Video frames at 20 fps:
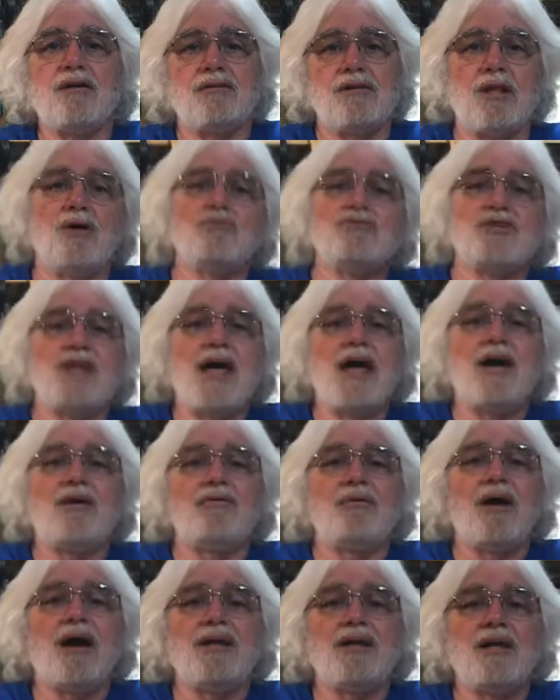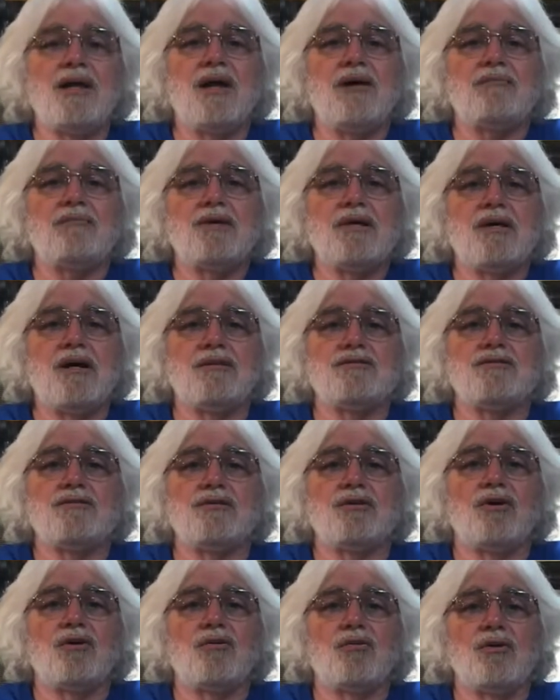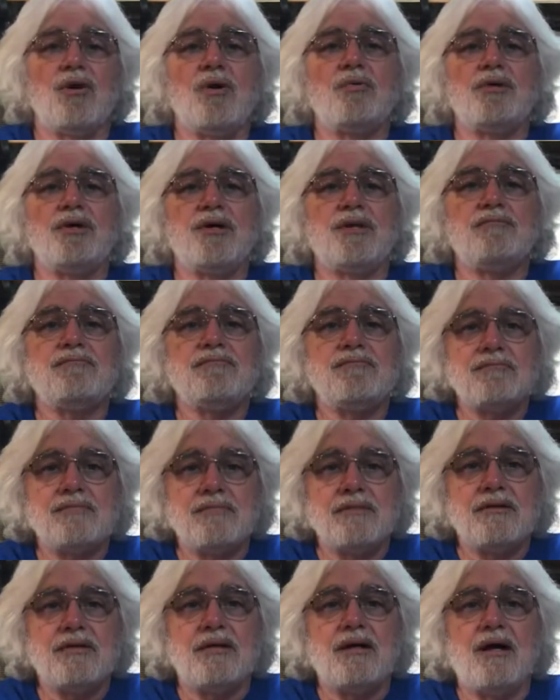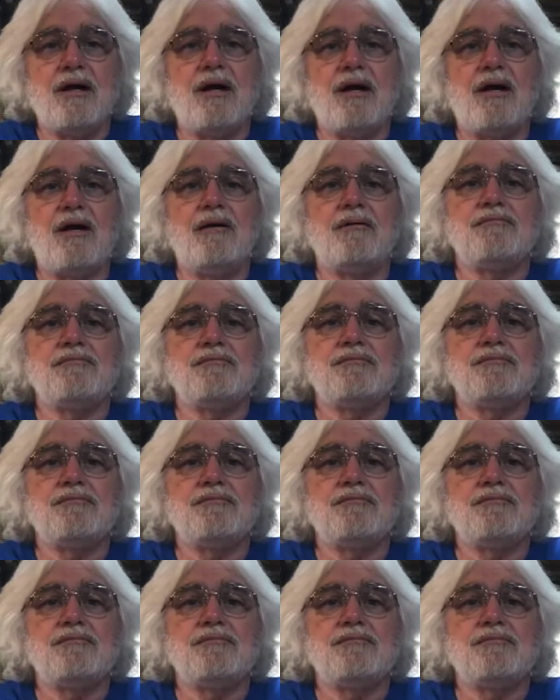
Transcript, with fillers: closed down right now because of the corona uh,